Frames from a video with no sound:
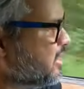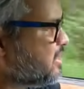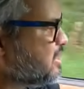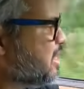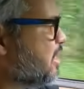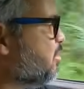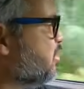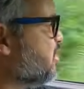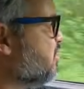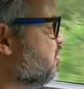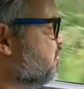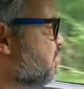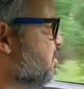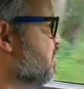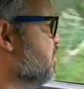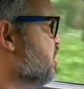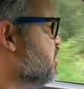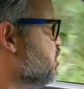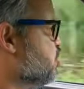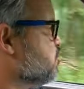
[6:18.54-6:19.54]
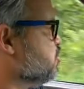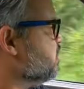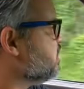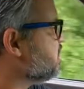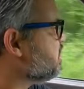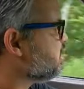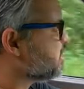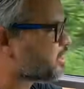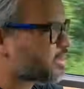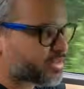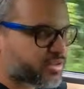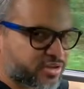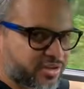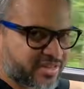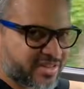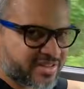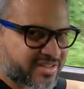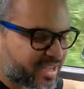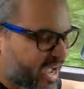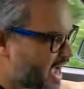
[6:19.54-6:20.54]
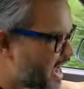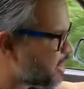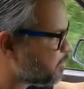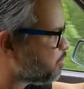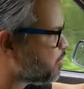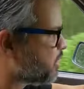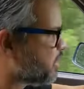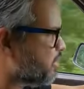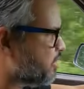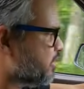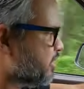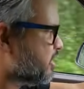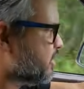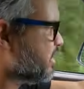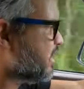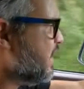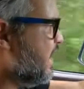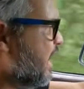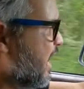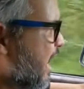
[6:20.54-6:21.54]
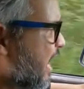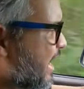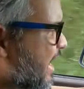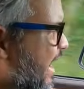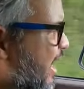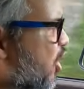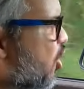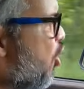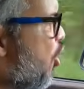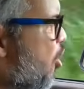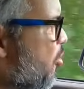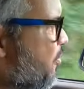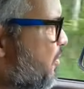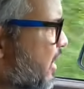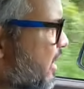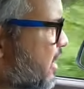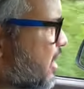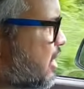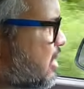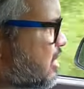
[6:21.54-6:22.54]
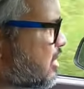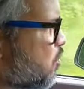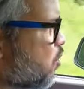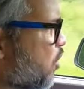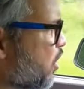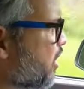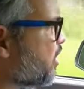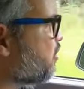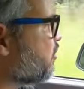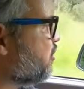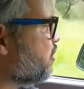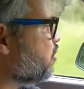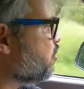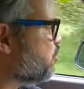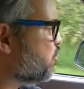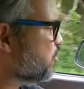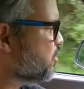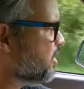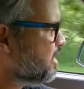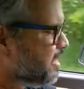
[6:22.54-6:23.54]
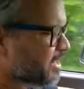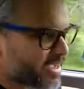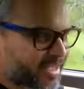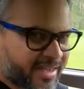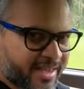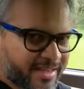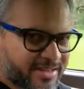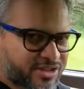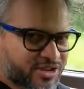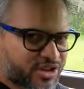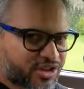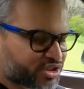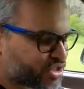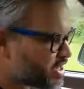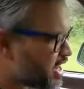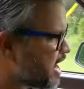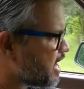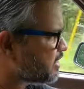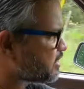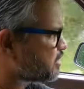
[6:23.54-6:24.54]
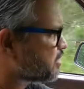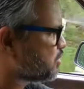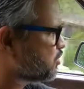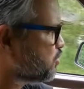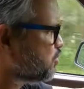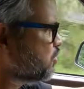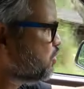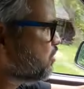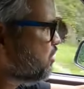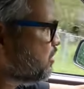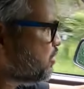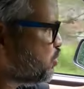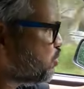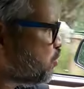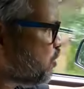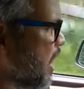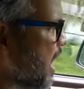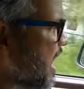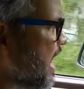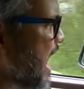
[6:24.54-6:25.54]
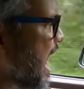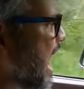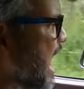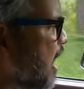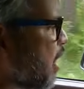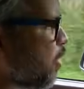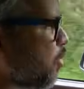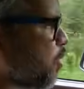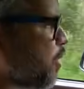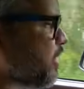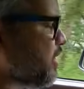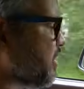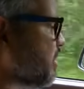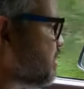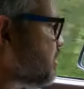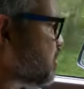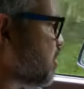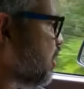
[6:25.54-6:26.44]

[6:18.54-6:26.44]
It's something very unique to the time period, and I hope that each and one of you gets the chance to try out one of these